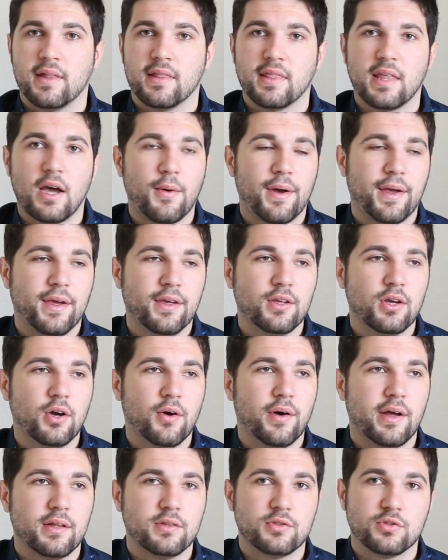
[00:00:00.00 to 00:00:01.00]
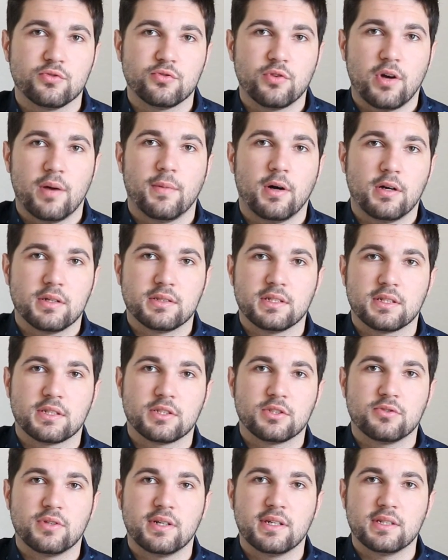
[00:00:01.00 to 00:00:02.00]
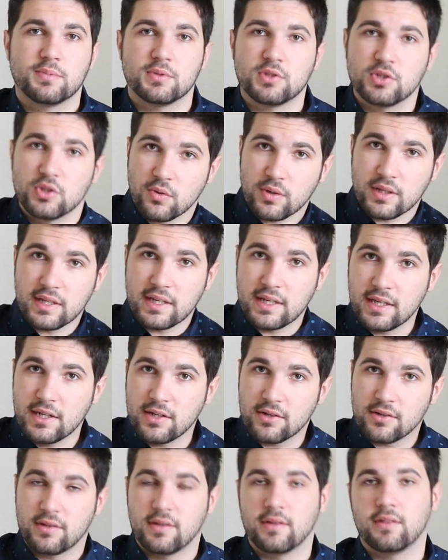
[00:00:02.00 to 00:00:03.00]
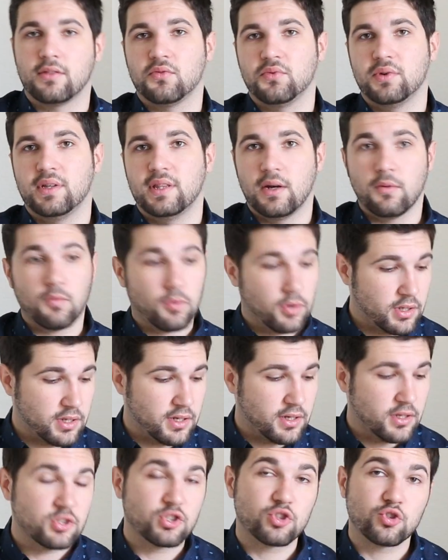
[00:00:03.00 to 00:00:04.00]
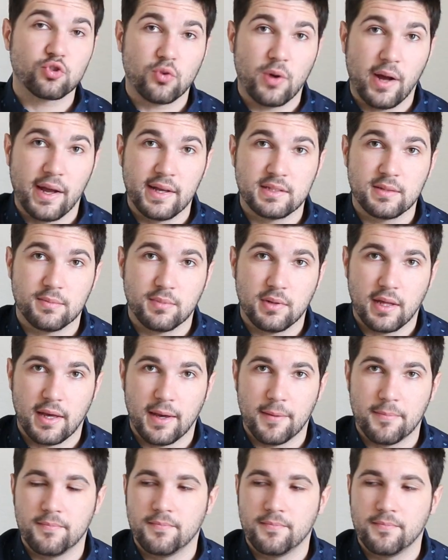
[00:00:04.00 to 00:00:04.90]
That way you can go ahead and strum all 6 strings, but you only hear the 3 that we're trying to play.